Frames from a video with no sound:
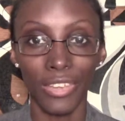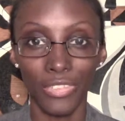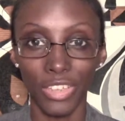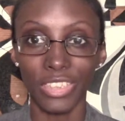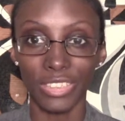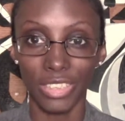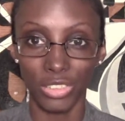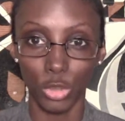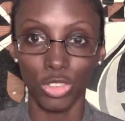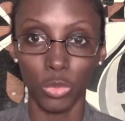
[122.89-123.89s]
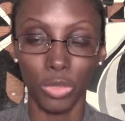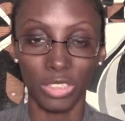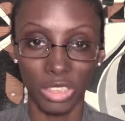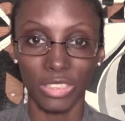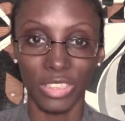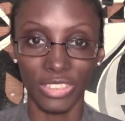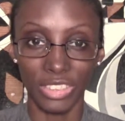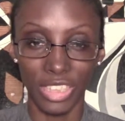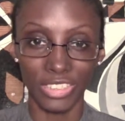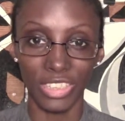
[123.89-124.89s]
And things that usually we see things
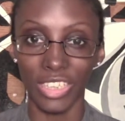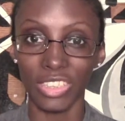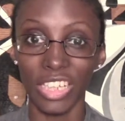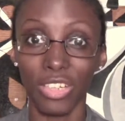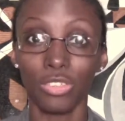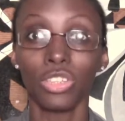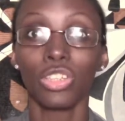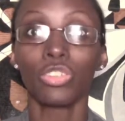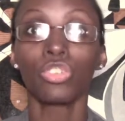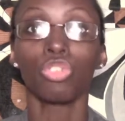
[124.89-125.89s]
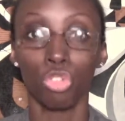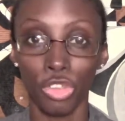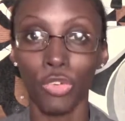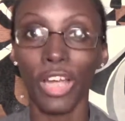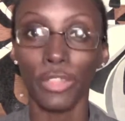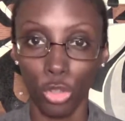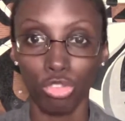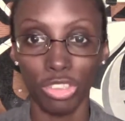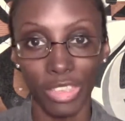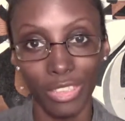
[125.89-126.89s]
that stand out, you know I
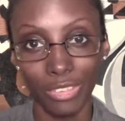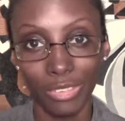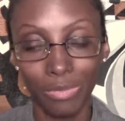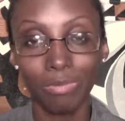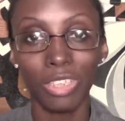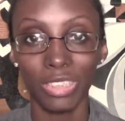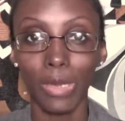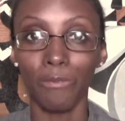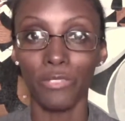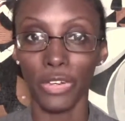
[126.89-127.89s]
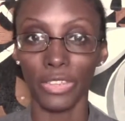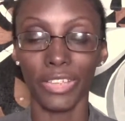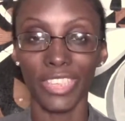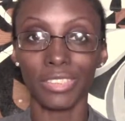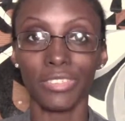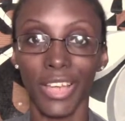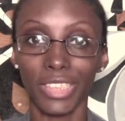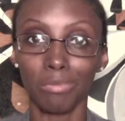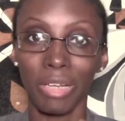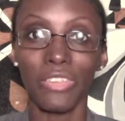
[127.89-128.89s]
usually did it. Because
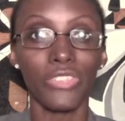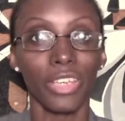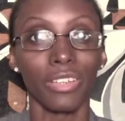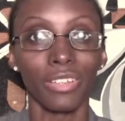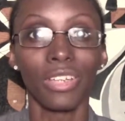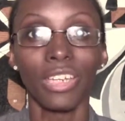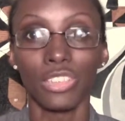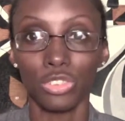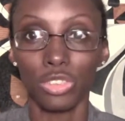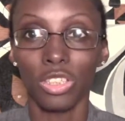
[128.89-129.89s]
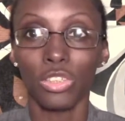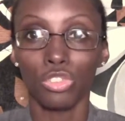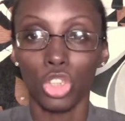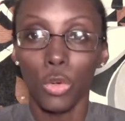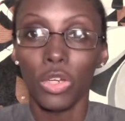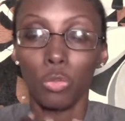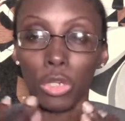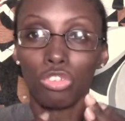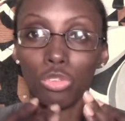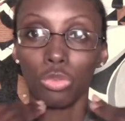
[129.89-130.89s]
that's my thing. It's knowing
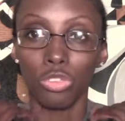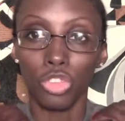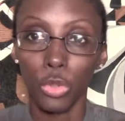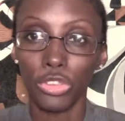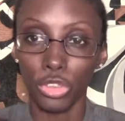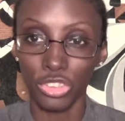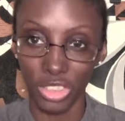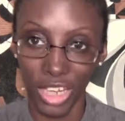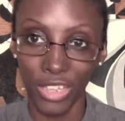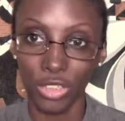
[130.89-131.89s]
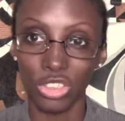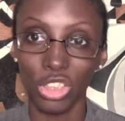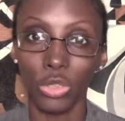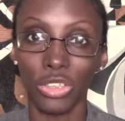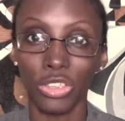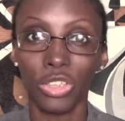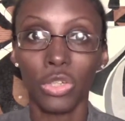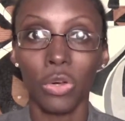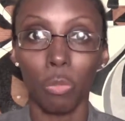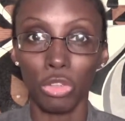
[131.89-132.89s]
your style, knowing
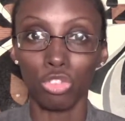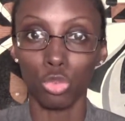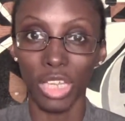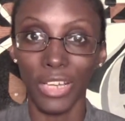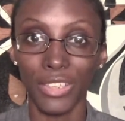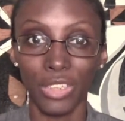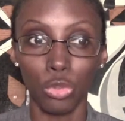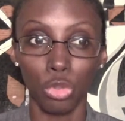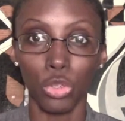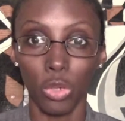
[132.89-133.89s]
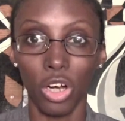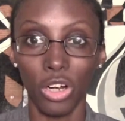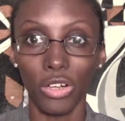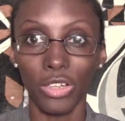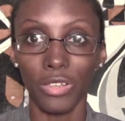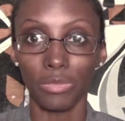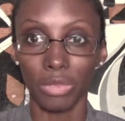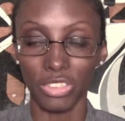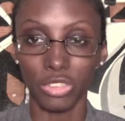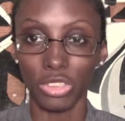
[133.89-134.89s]
what you like, who you are,
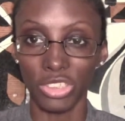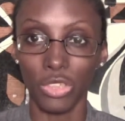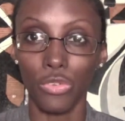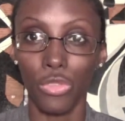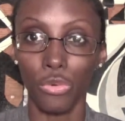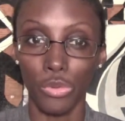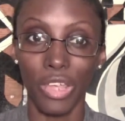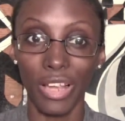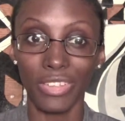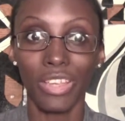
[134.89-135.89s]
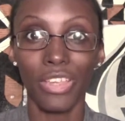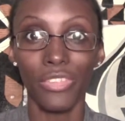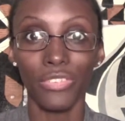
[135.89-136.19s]
expressing yourself through that,